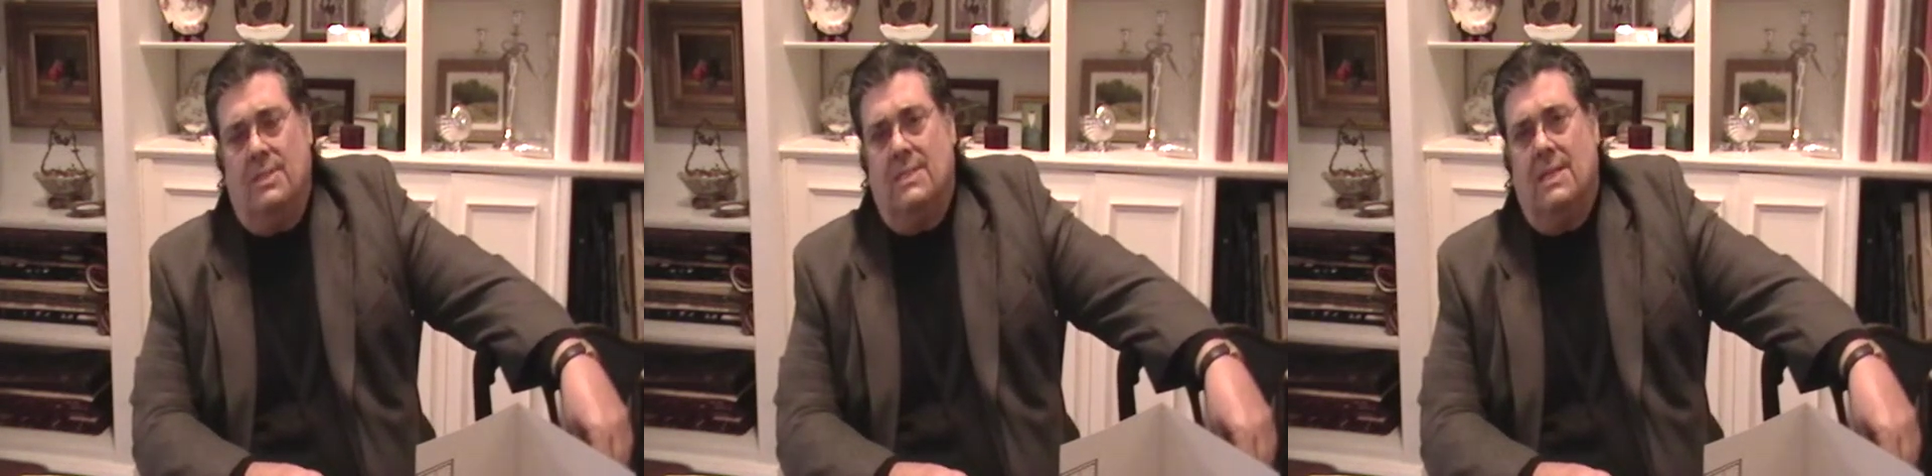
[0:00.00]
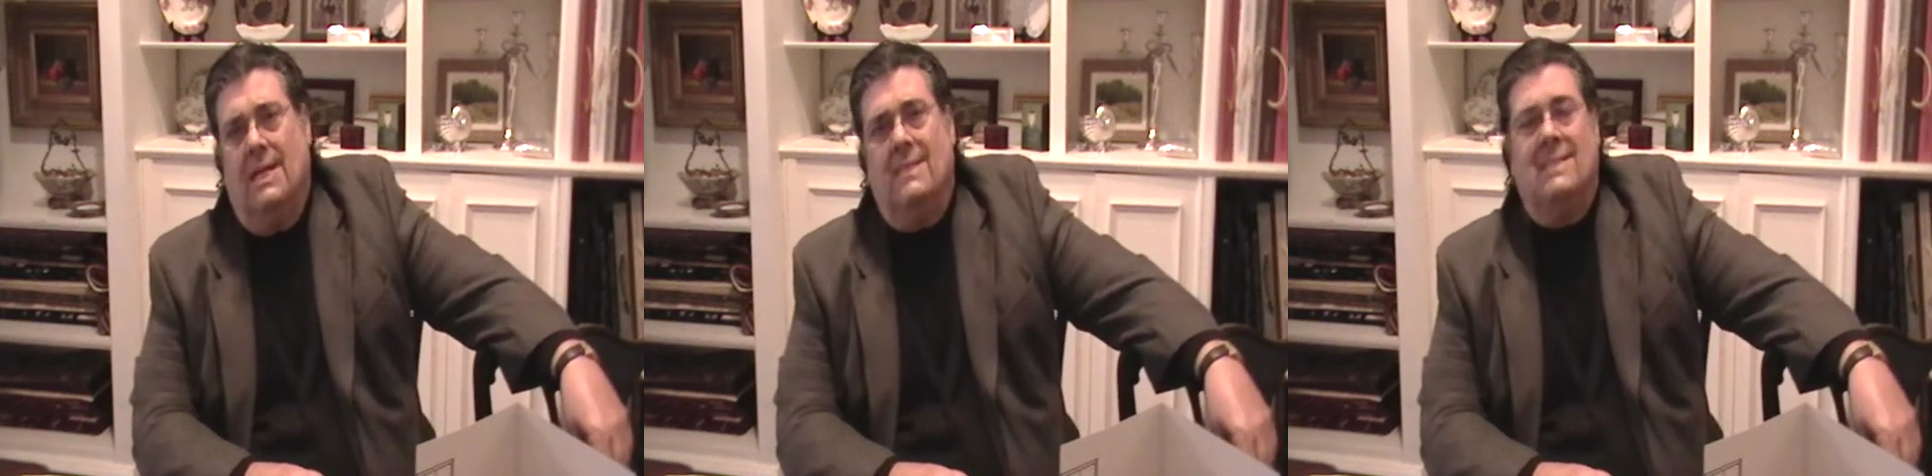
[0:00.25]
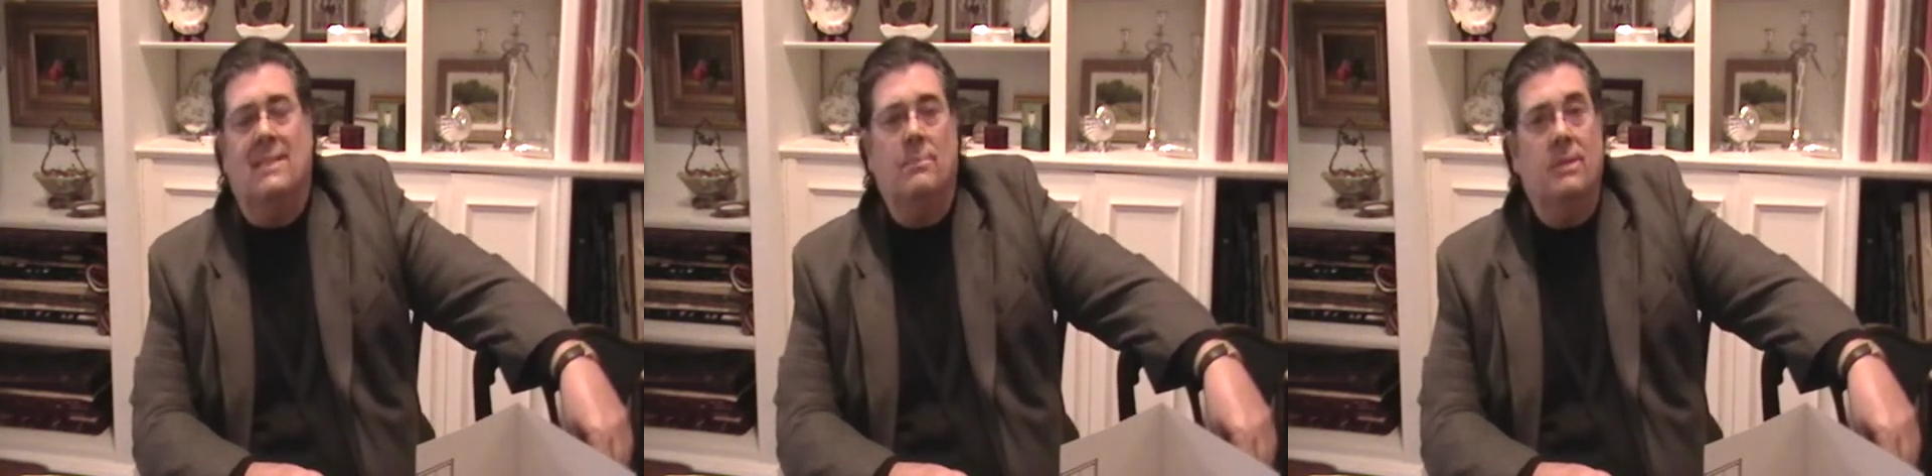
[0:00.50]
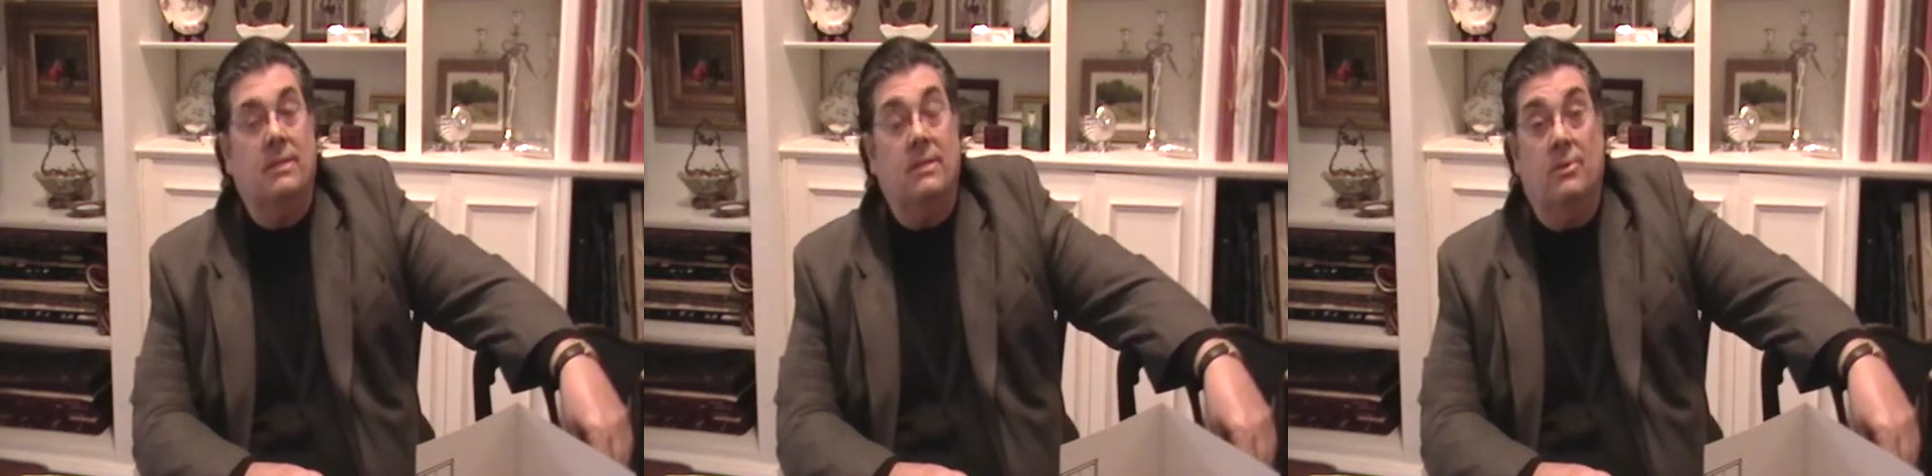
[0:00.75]
Designs
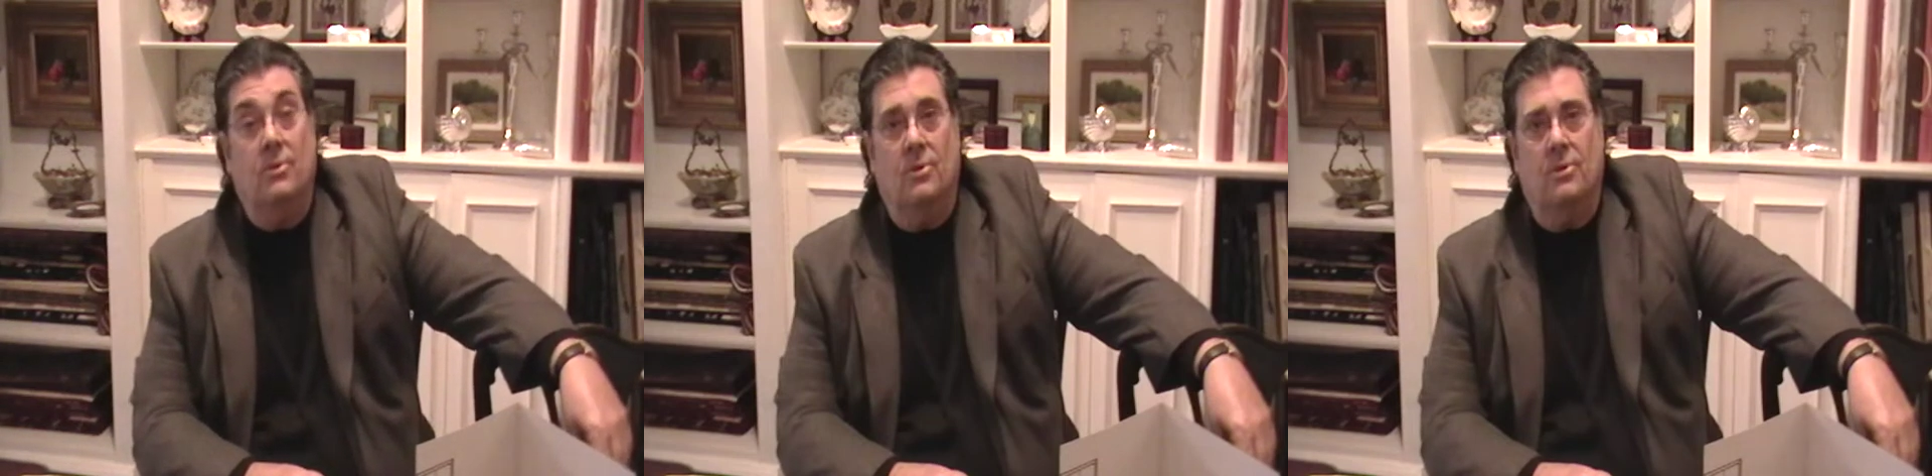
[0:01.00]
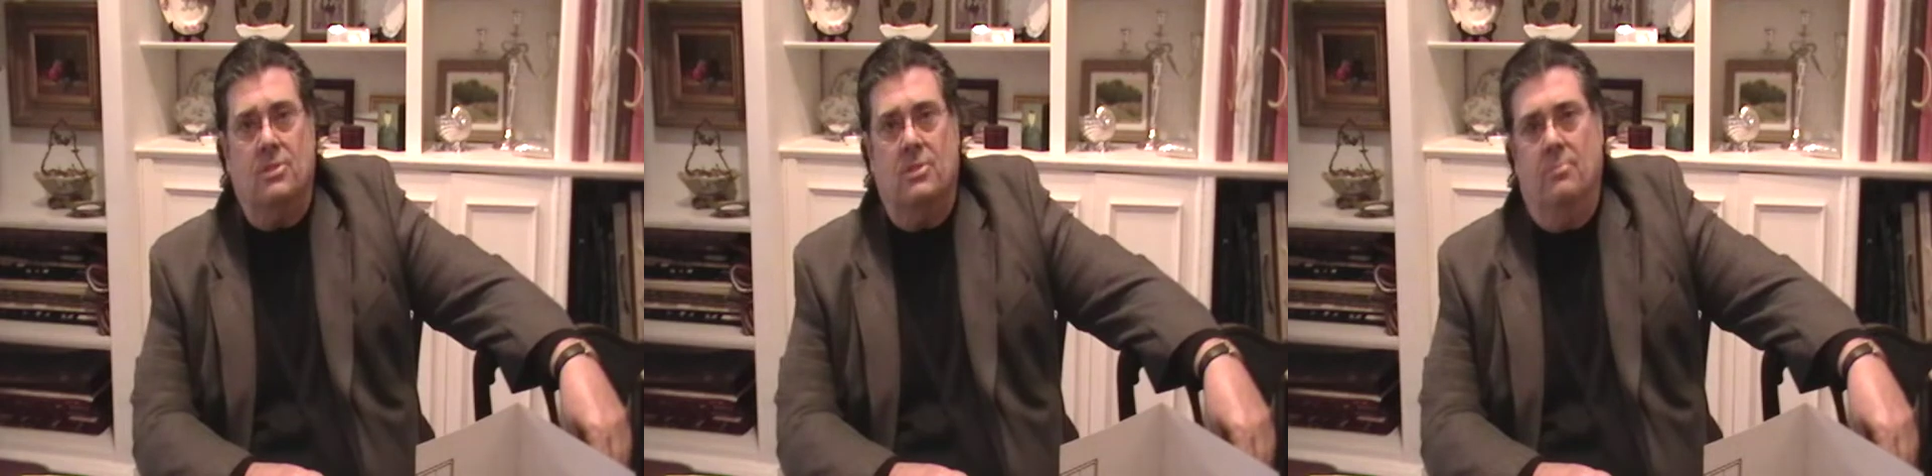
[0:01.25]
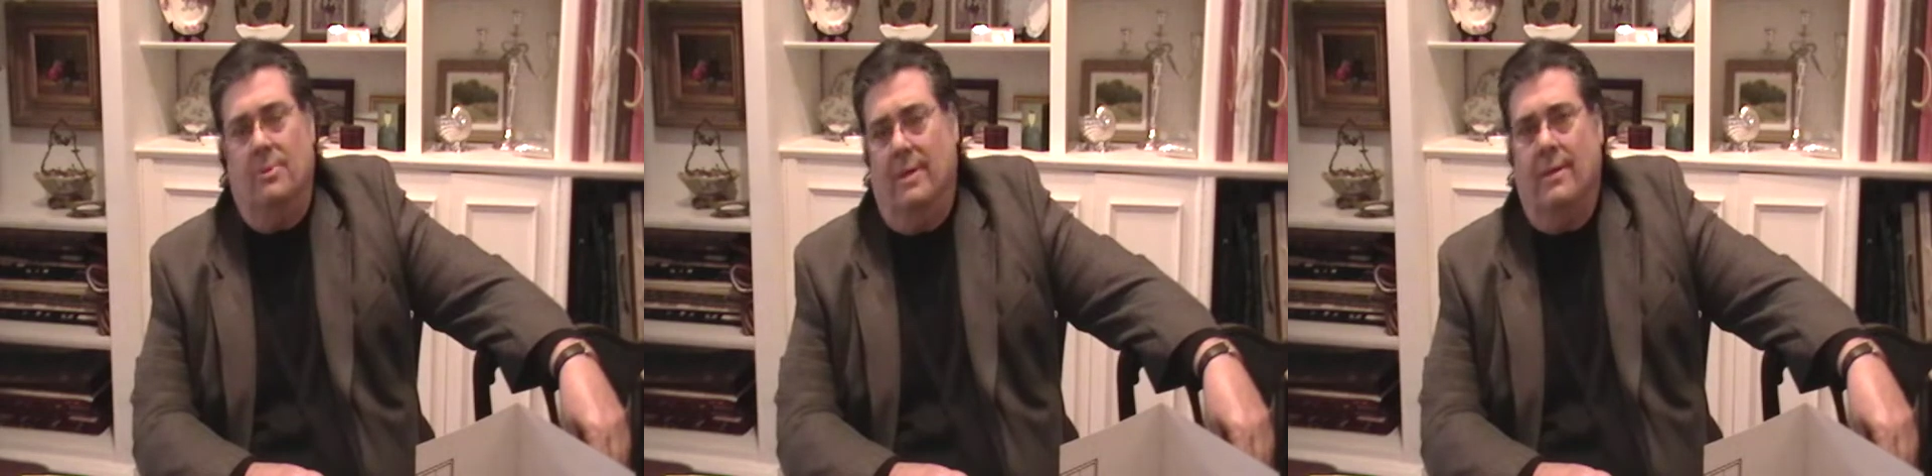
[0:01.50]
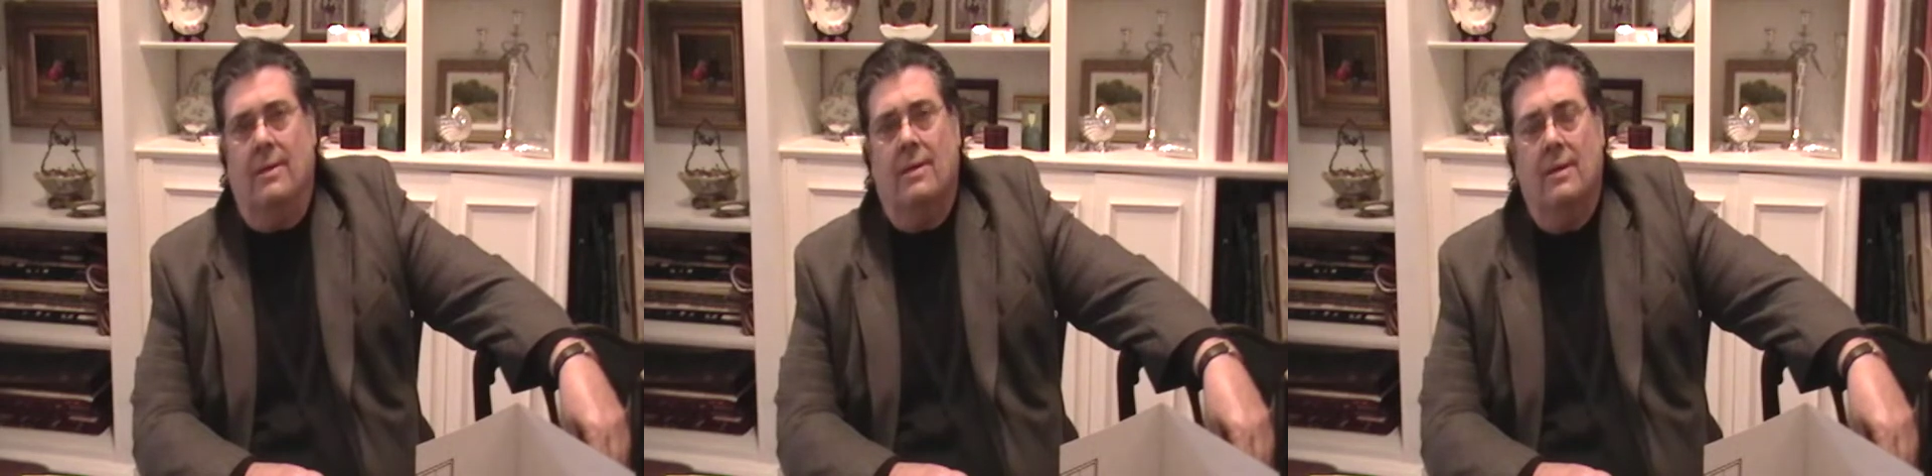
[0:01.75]
Limited in Oyster
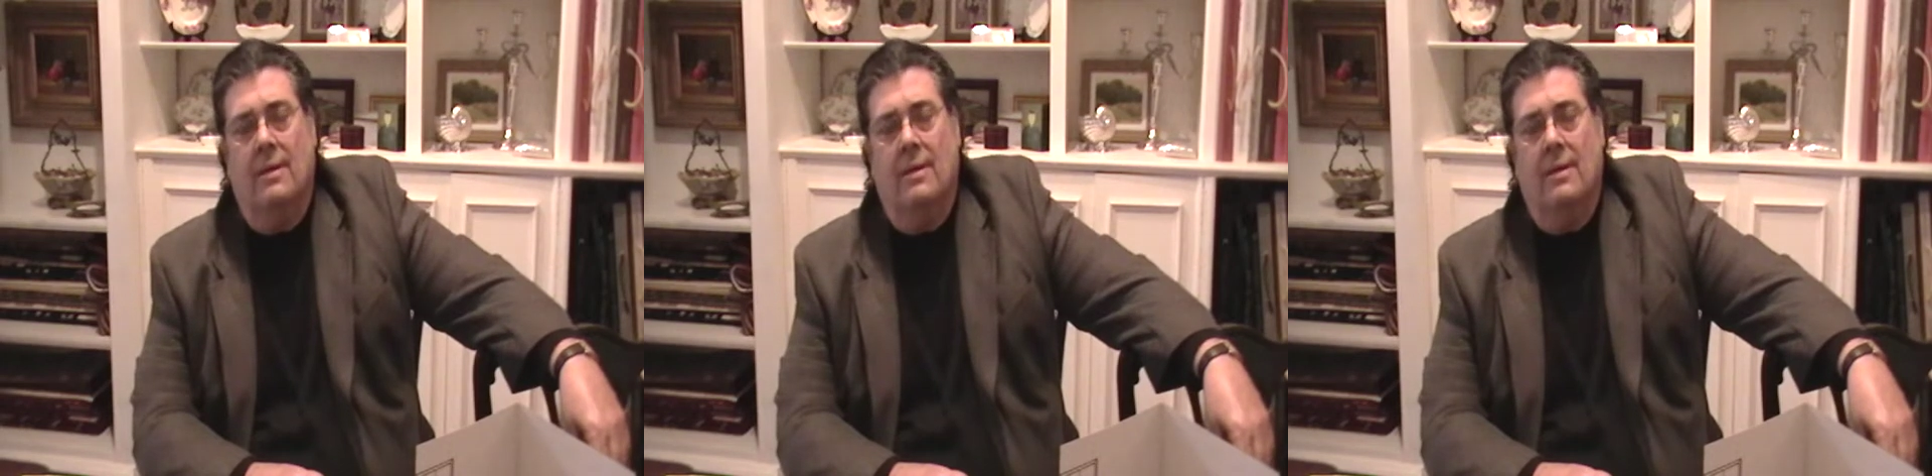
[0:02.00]
Bay.